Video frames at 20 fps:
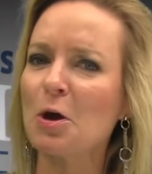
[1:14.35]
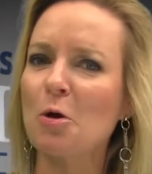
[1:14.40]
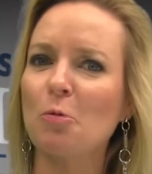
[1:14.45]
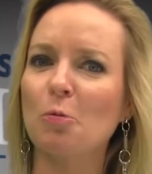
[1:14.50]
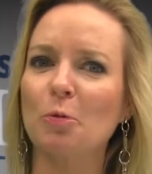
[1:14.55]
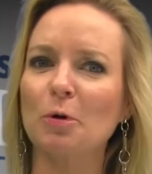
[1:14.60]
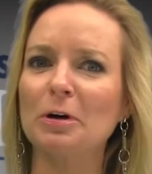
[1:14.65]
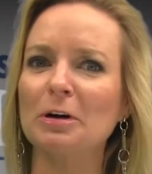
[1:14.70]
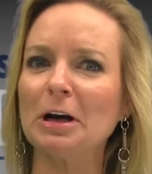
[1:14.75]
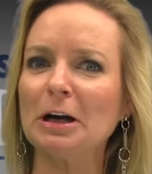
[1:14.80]

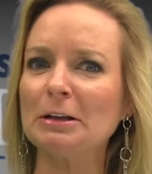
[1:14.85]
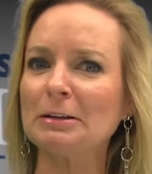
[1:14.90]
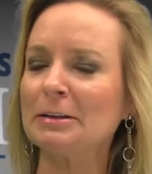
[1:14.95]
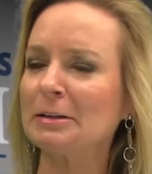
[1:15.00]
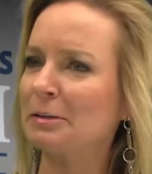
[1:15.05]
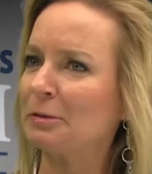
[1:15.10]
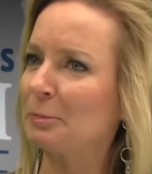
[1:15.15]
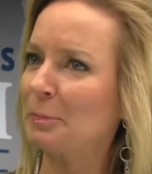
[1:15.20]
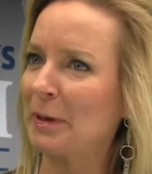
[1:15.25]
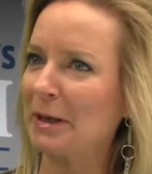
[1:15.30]
We're a
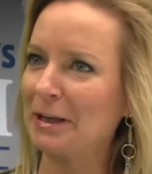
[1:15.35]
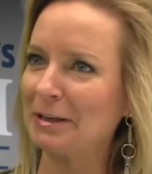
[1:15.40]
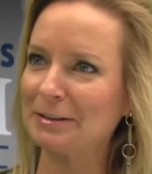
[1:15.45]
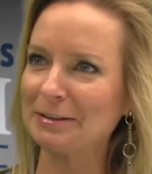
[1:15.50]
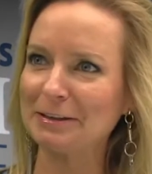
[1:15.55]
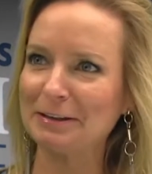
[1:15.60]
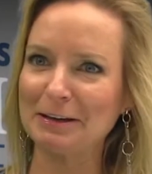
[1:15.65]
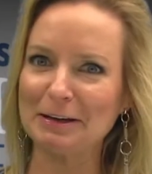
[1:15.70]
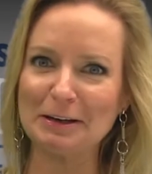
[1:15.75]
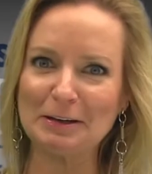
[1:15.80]
little bit
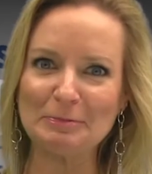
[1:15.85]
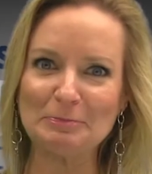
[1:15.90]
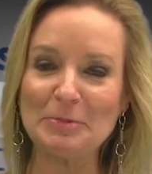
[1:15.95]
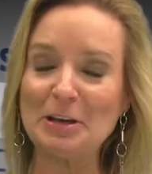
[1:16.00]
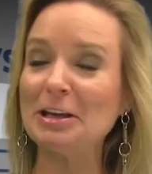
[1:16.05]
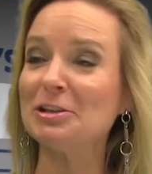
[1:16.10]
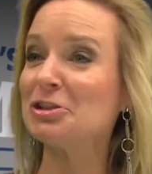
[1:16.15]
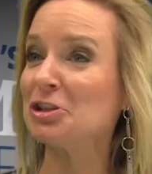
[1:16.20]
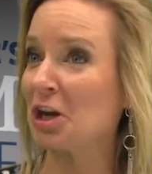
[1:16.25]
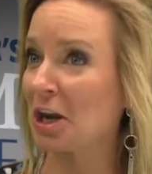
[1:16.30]

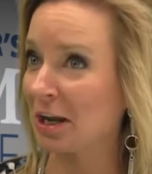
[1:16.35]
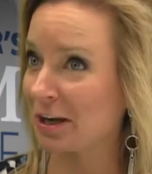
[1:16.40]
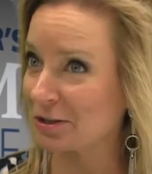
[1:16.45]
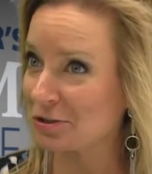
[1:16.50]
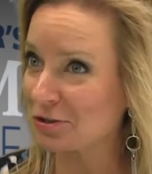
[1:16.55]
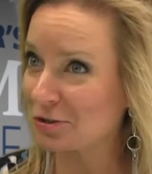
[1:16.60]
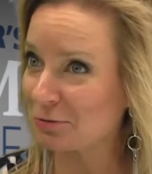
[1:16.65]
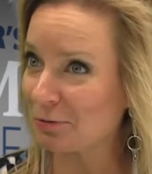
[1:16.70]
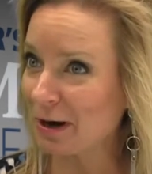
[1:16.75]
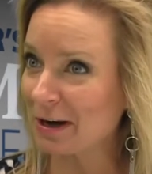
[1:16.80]

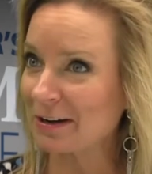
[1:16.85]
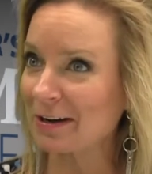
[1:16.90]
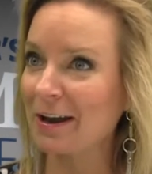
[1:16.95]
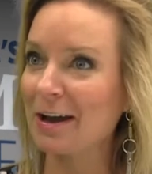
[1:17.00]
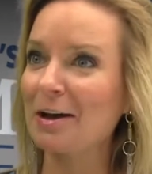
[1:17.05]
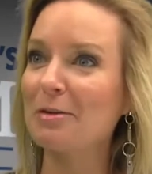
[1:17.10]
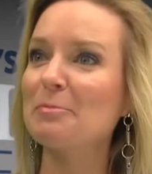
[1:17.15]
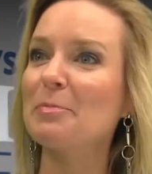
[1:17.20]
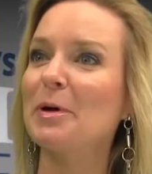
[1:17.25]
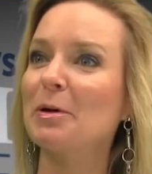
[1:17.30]
changed right
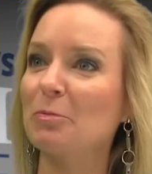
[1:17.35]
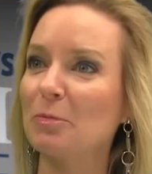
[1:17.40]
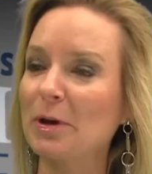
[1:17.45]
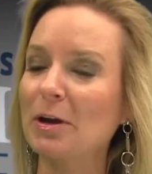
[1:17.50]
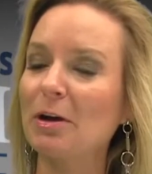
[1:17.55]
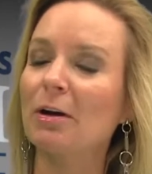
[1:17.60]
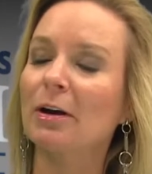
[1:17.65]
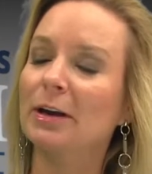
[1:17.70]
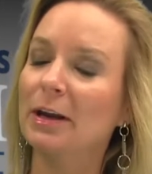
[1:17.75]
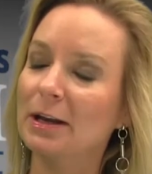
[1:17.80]
now, but we
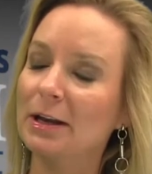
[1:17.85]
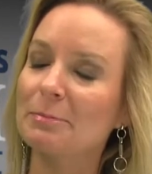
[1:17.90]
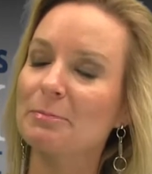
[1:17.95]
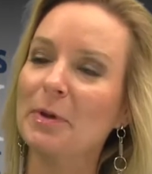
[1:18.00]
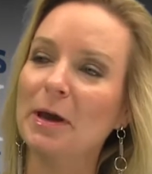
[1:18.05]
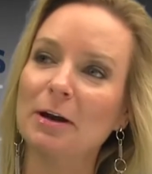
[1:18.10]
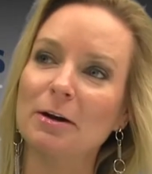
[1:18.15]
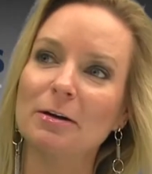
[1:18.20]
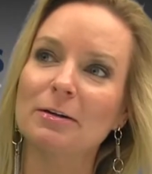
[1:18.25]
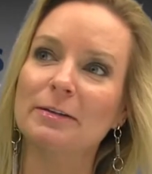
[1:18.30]
are getting
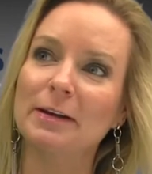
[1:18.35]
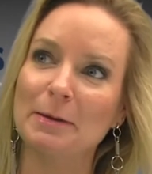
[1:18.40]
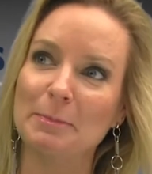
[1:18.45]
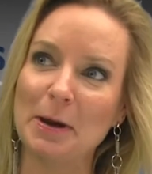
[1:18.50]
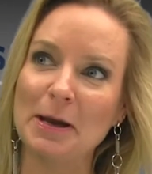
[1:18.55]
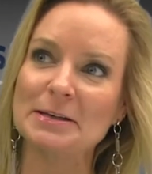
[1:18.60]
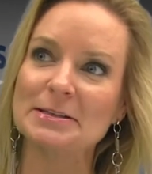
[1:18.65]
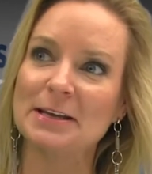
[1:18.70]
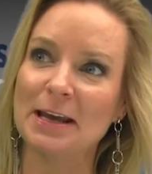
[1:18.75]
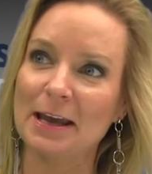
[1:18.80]
better day
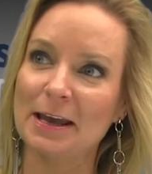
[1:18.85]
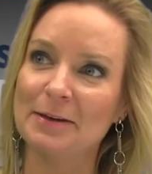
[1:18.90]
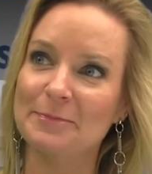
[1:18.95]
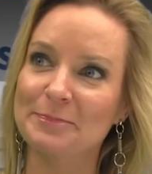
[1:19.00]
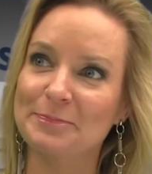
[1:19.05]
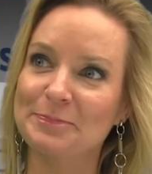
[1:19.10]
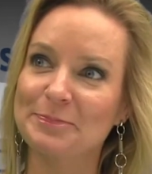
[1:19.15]
by day.